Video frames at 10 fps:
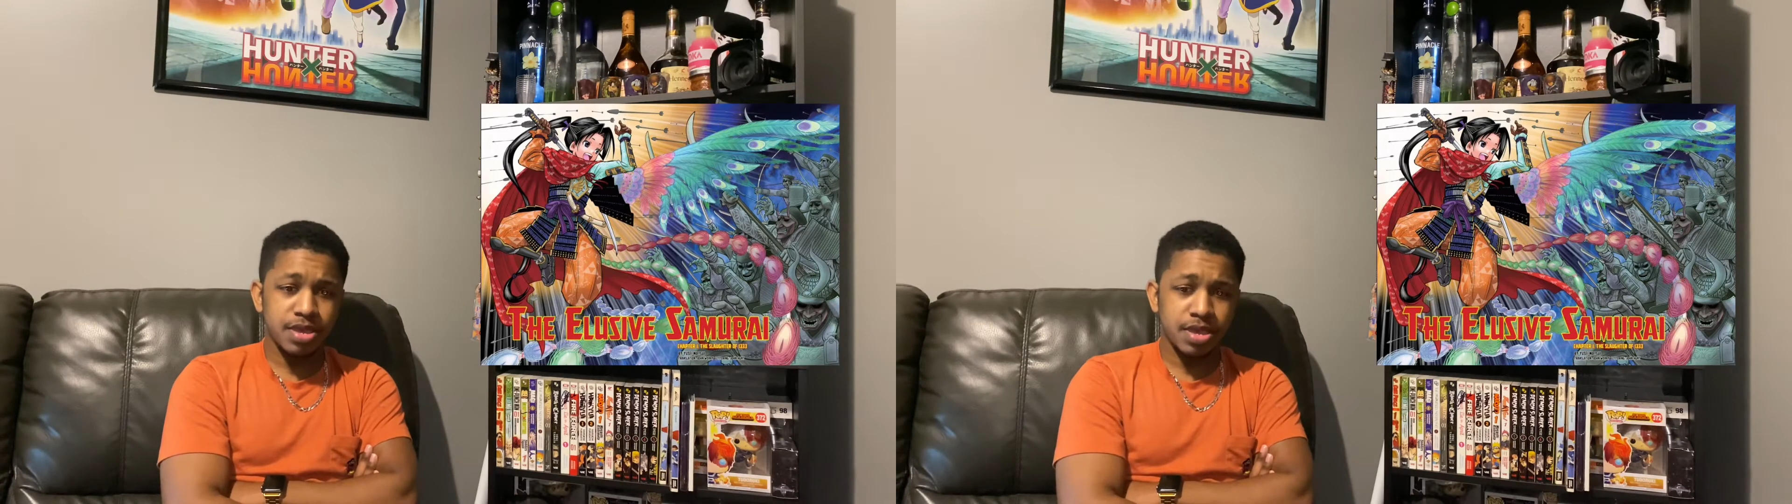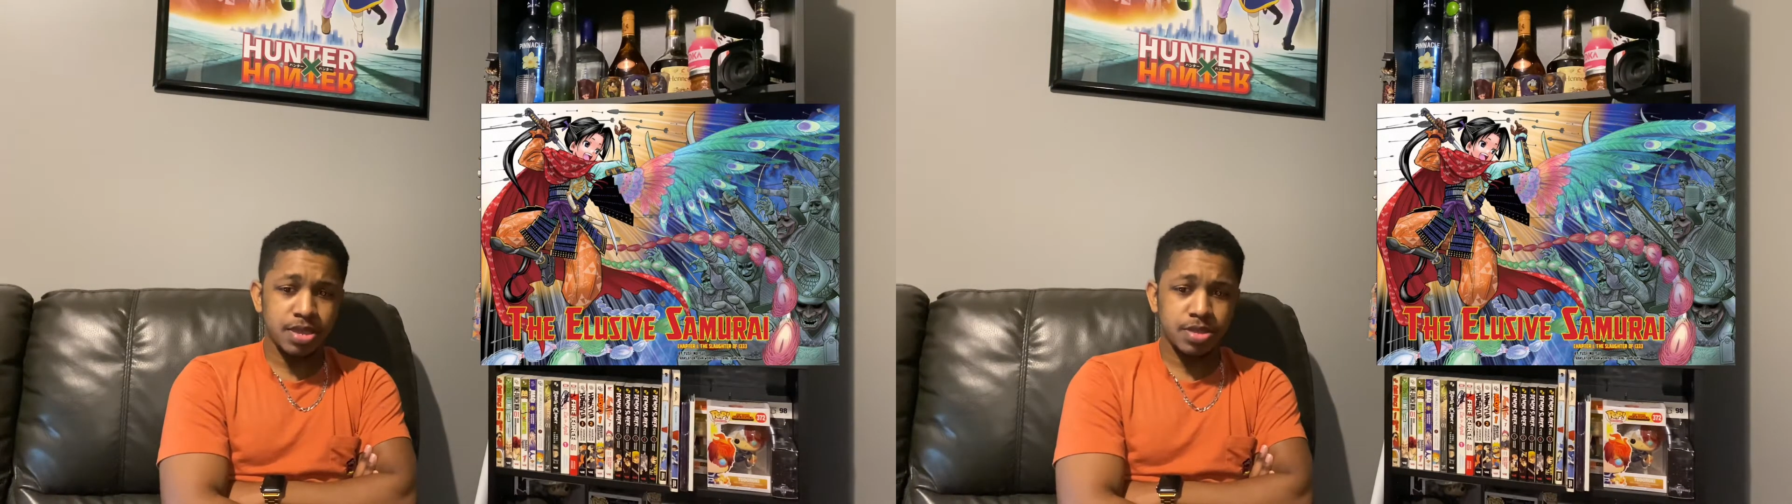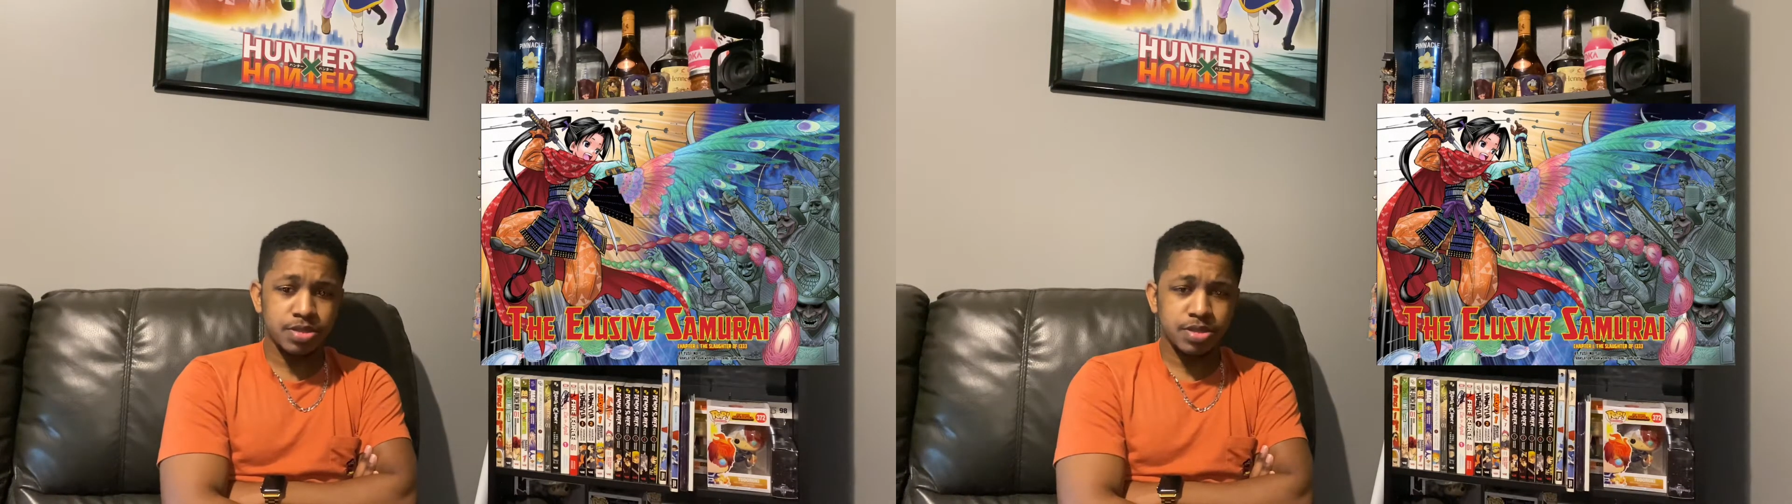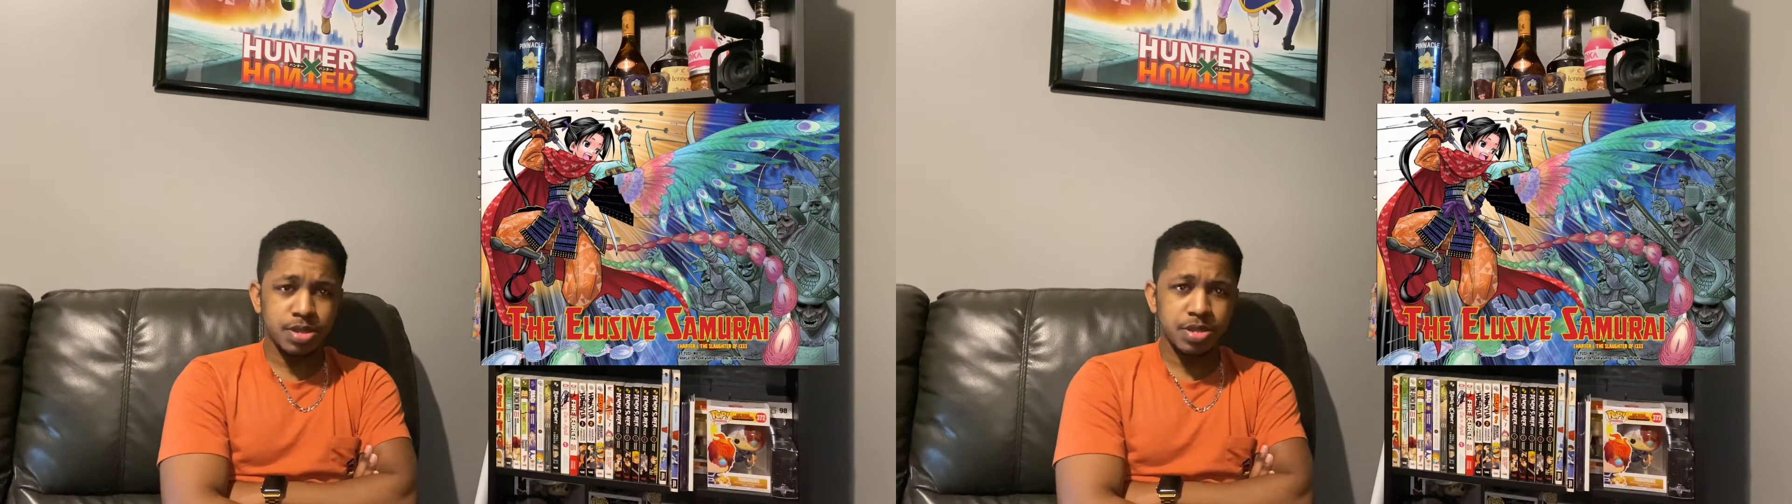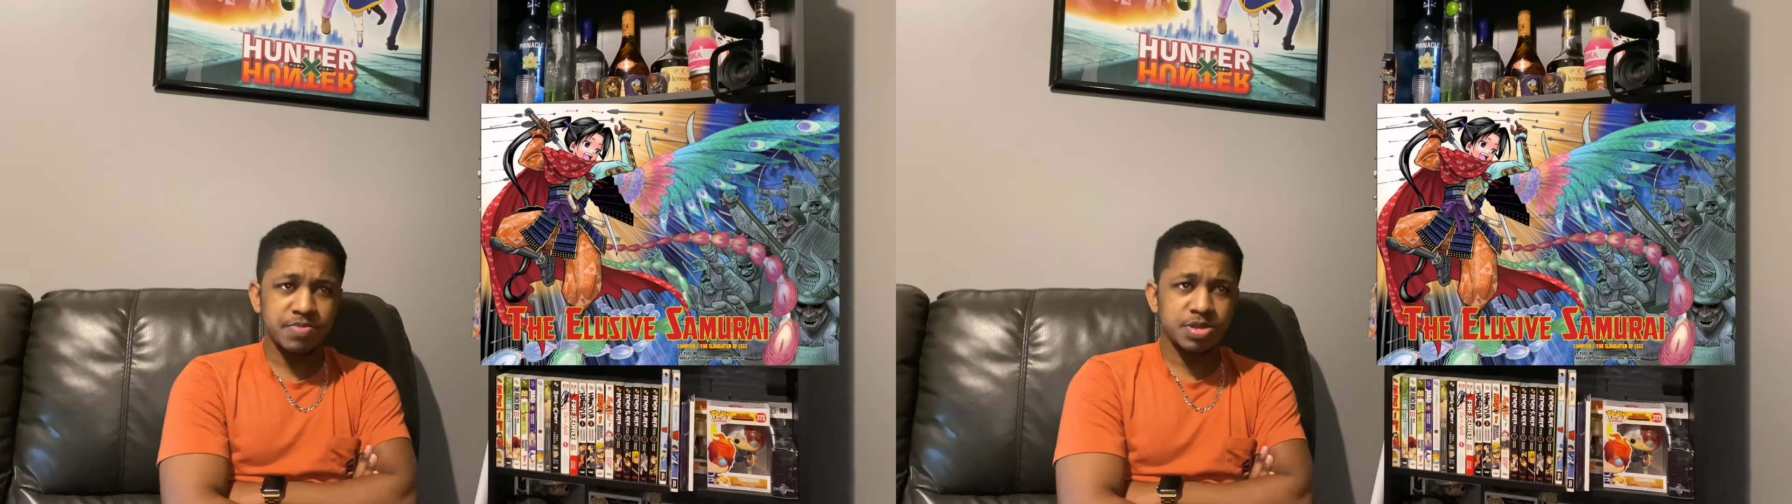and the
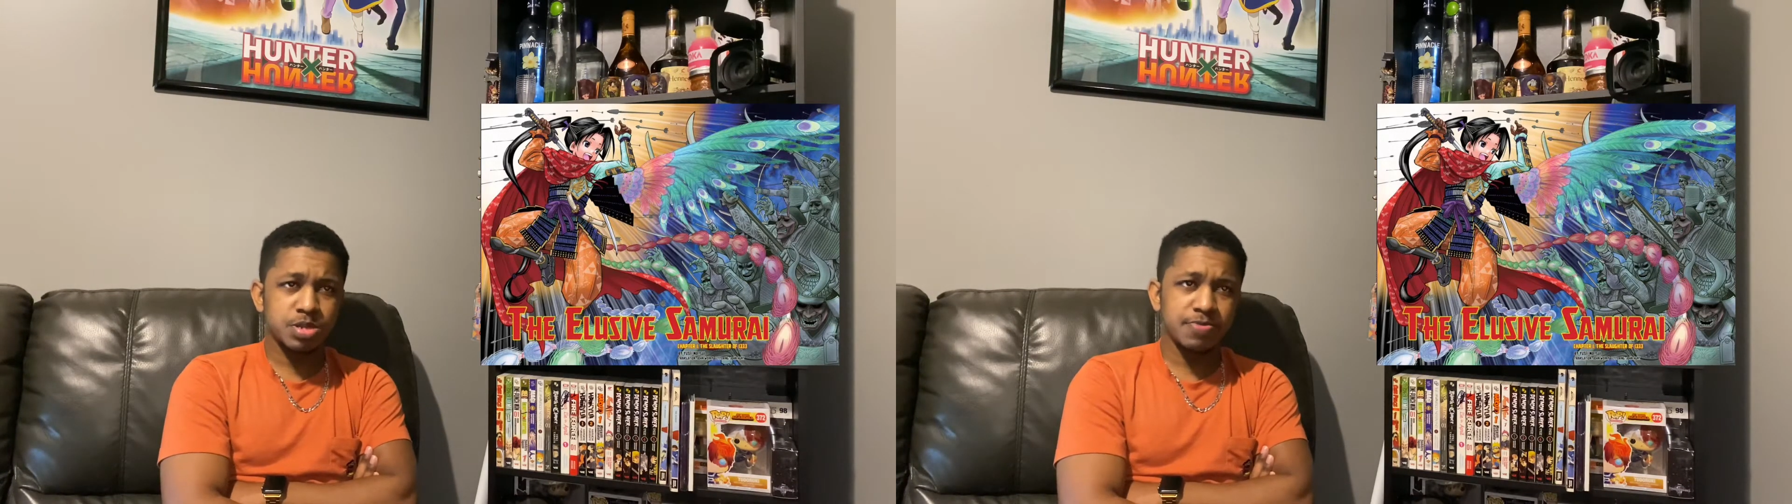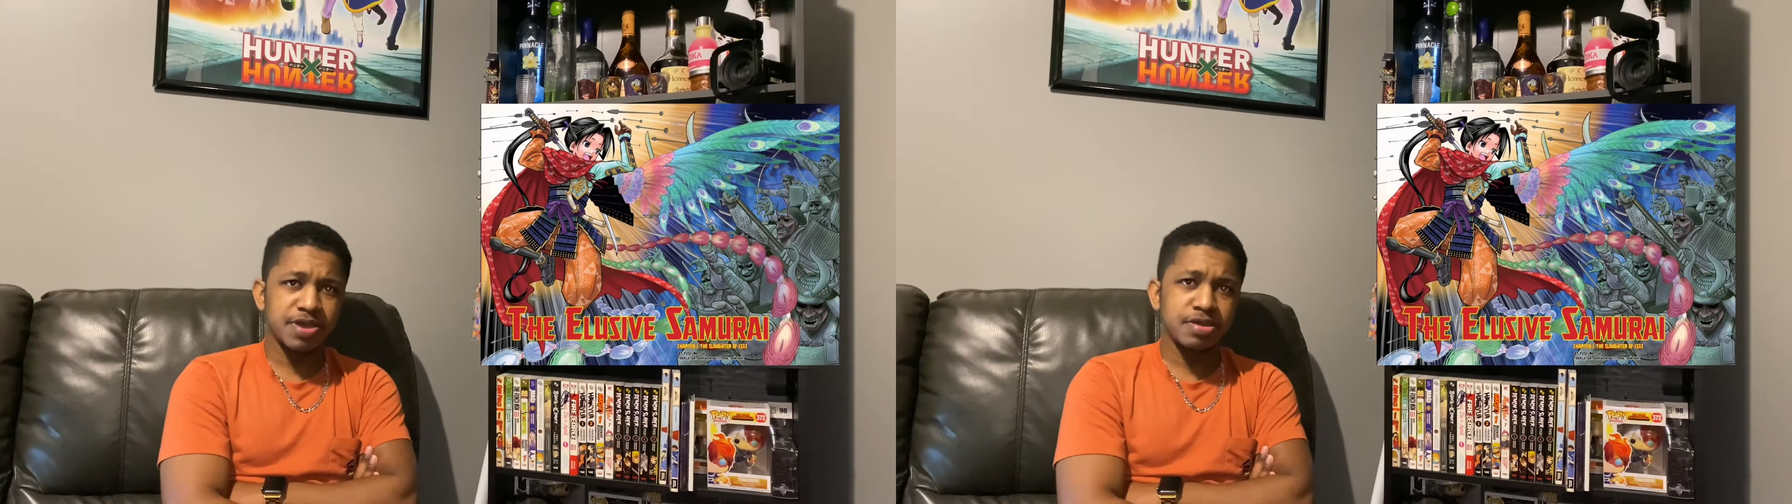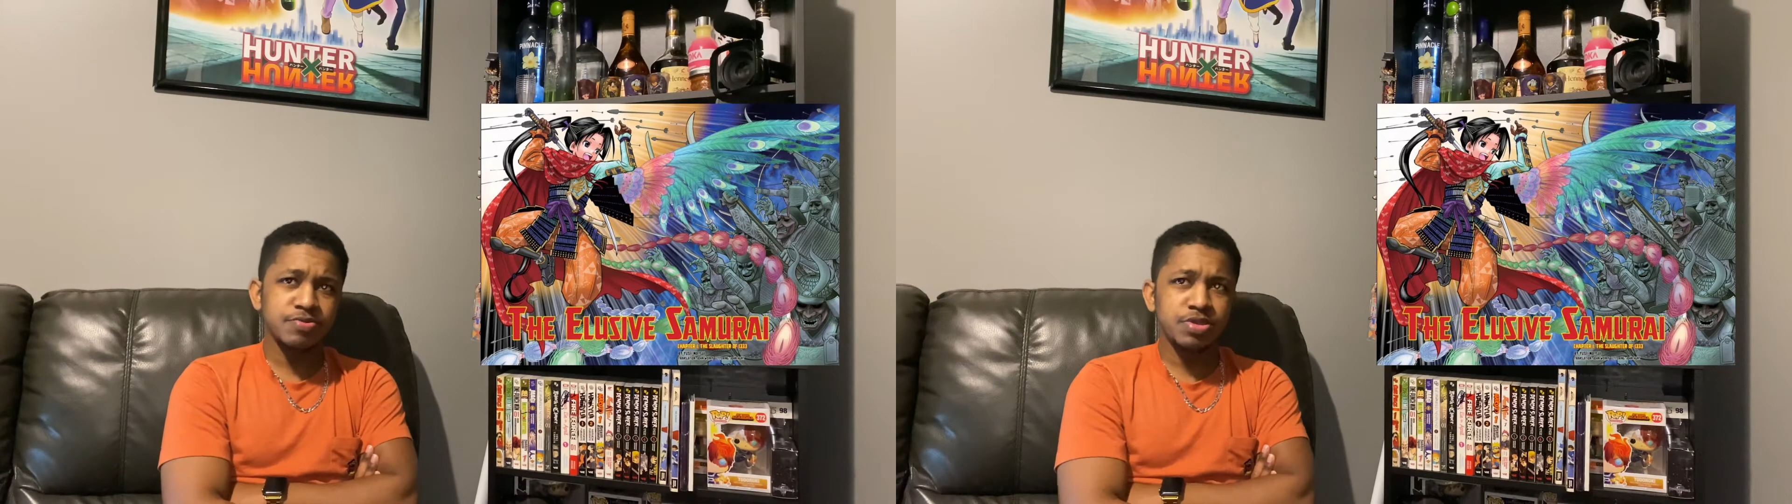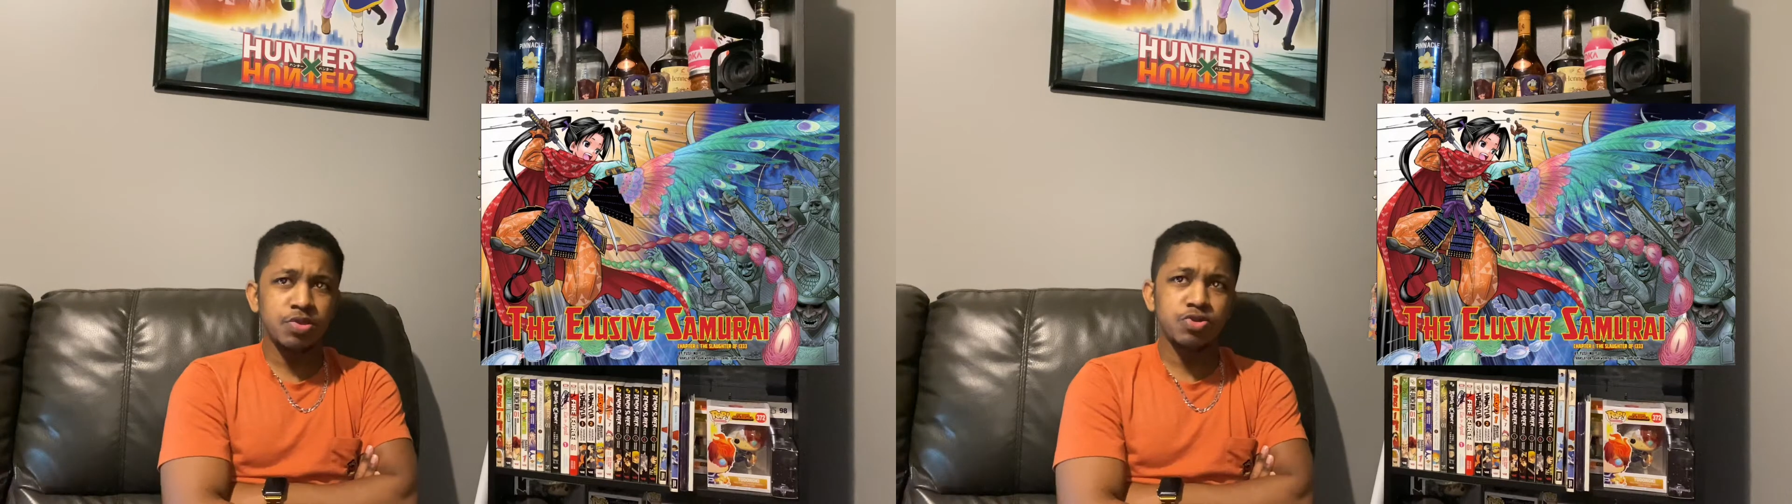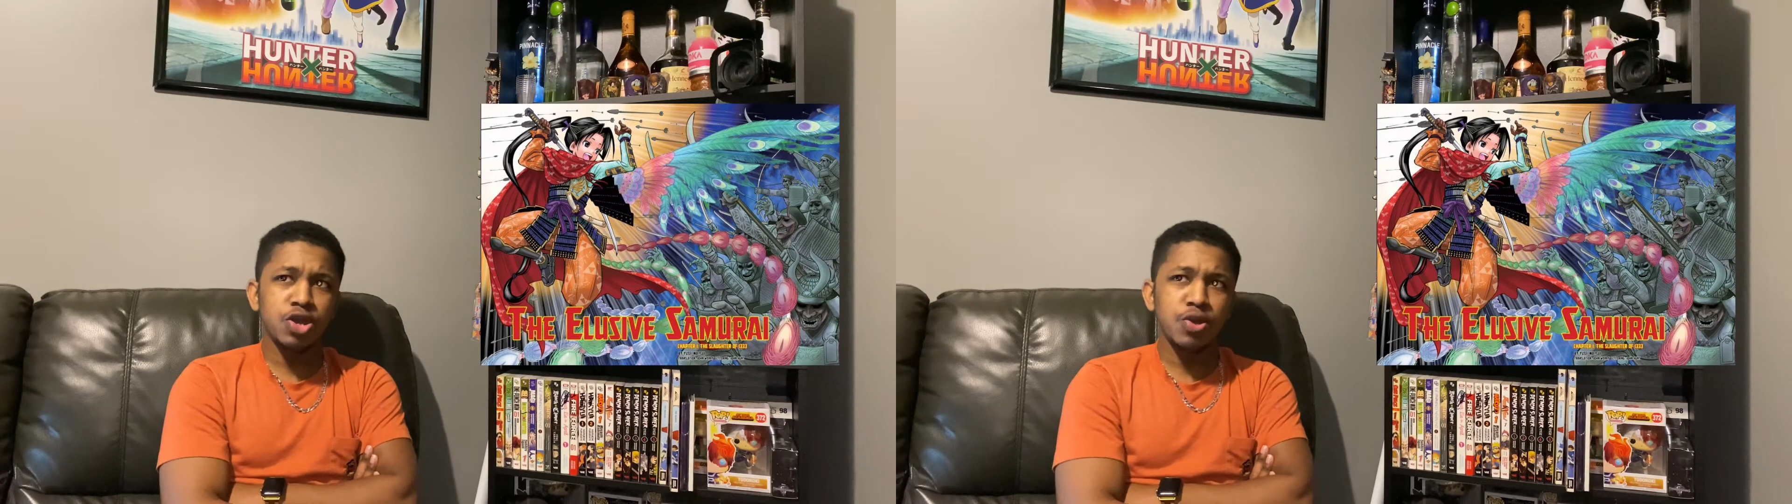limits of that we
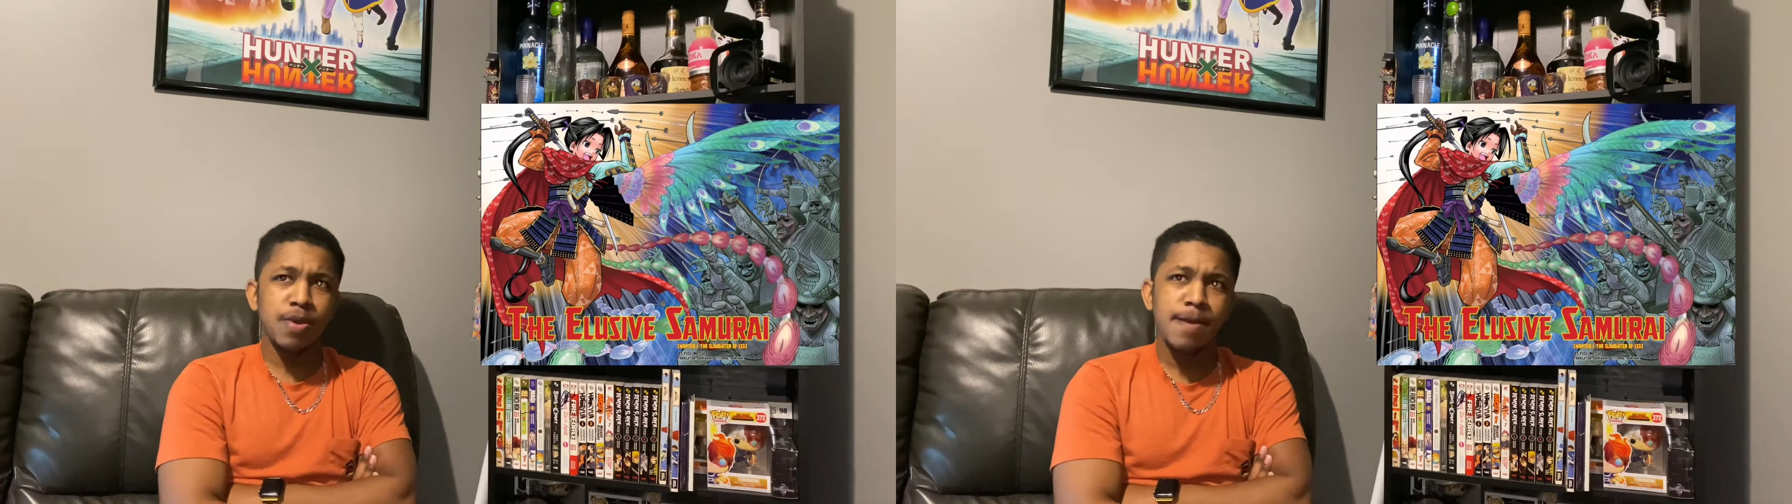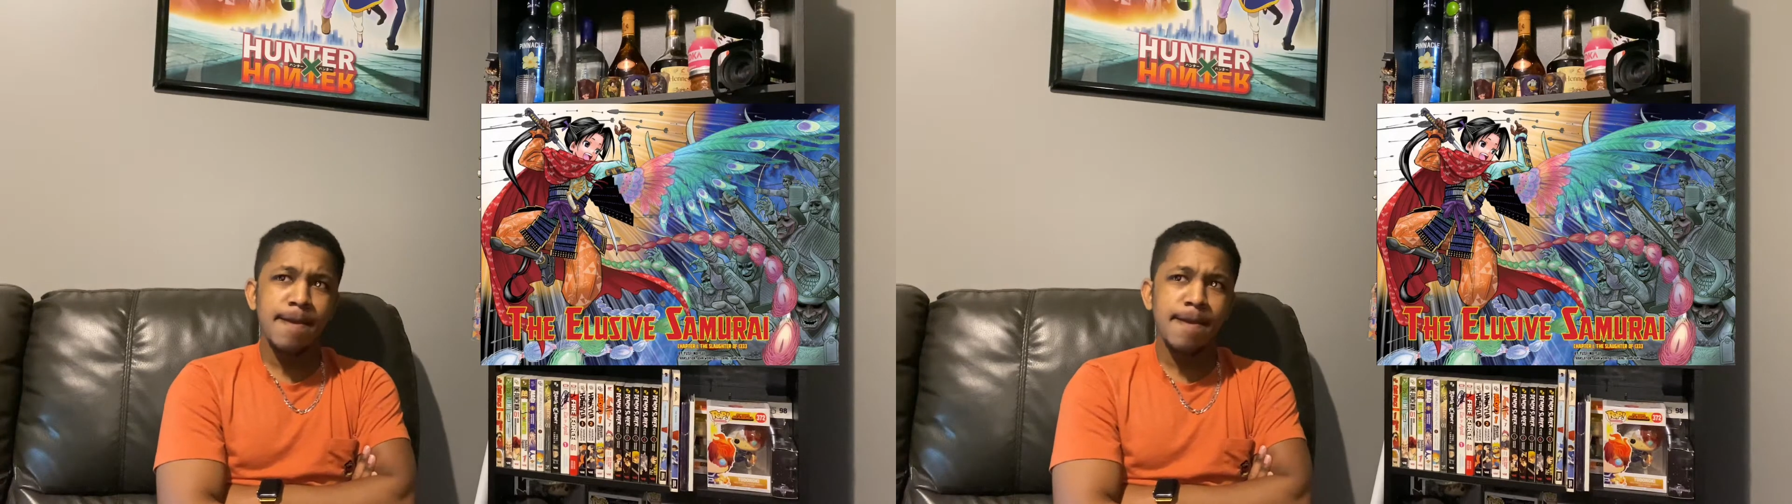don't know,